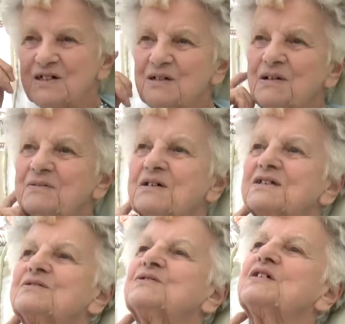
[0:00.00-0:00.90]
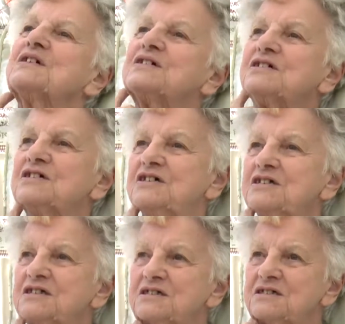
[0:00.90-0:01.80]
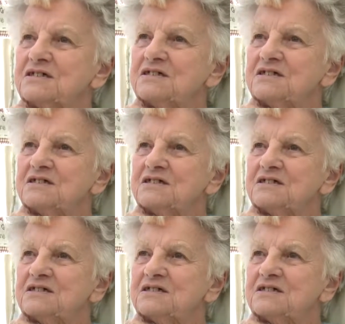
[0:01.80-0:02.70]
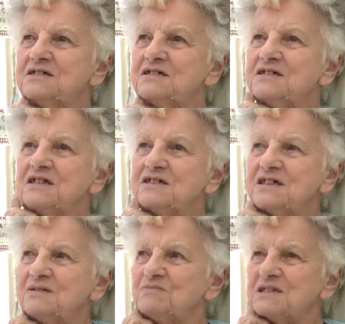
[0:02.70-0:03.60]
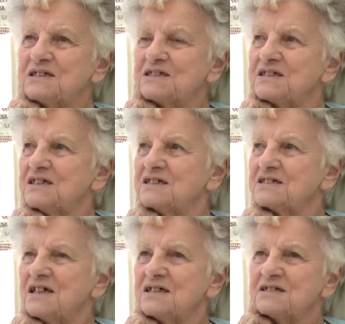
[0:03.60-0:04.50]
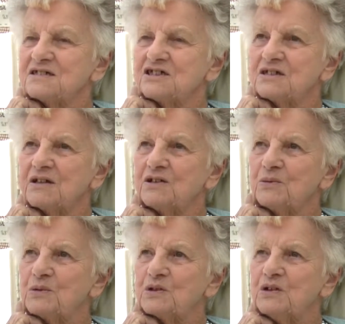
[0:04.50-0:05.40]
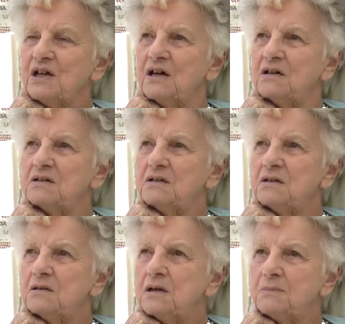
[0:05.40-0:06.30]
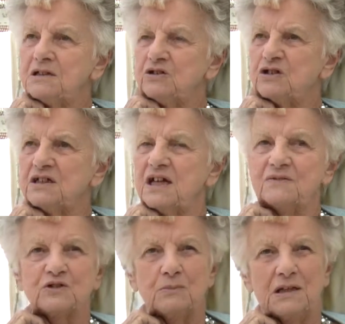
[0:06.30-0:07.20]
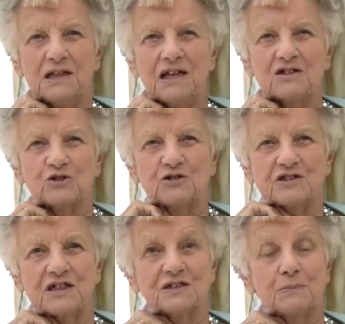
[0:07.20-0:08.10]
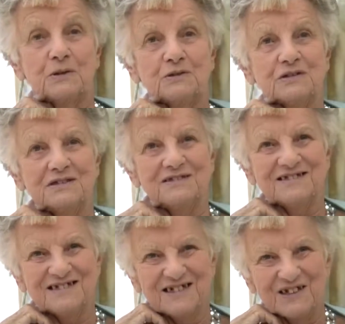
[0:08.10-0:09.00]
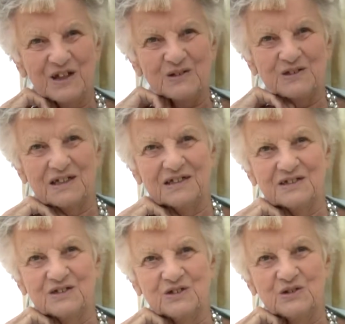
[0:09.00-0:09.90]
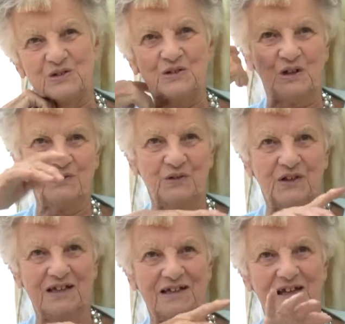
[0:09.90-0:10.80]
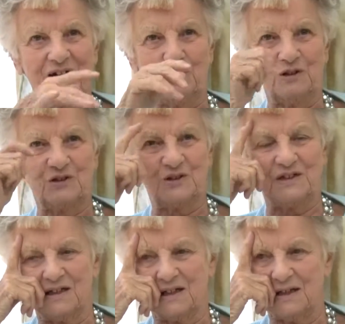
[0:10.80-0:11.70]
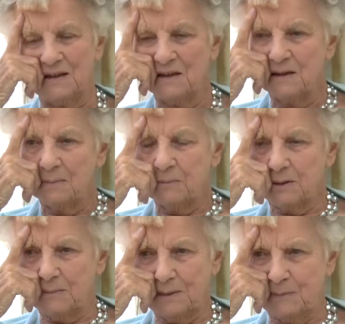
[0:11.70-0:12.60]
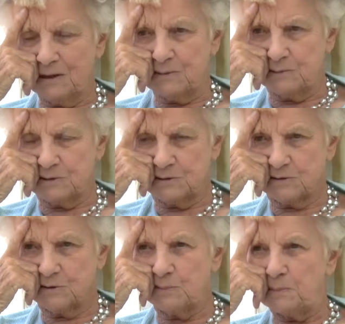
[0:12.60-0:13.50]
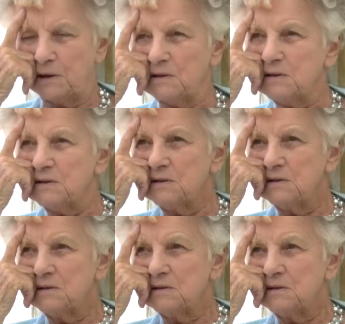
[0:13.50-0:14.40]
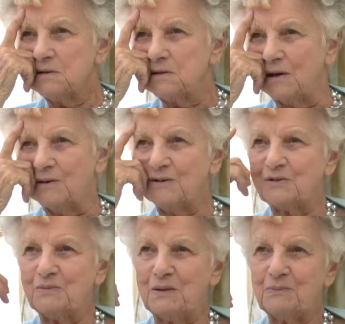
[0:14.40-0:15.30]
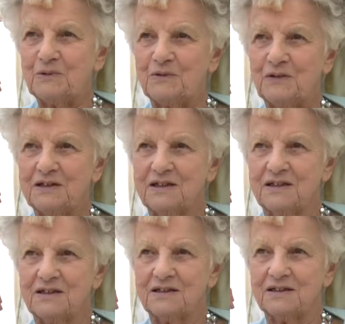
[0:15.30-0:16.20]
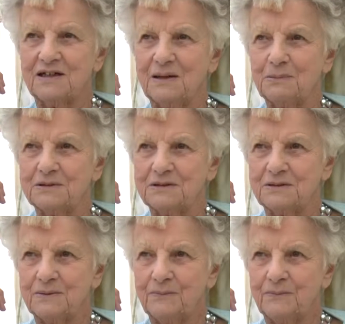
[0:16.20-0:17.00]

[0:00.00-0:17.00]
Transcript: Well, I thought it was very good. You didn't miss the things like that you would now. I mean, you didn't have so many luxuries, I suppose, in those days as you do, you know, if you think now what you get. But my mother was super. I always remember a funny thing that happened.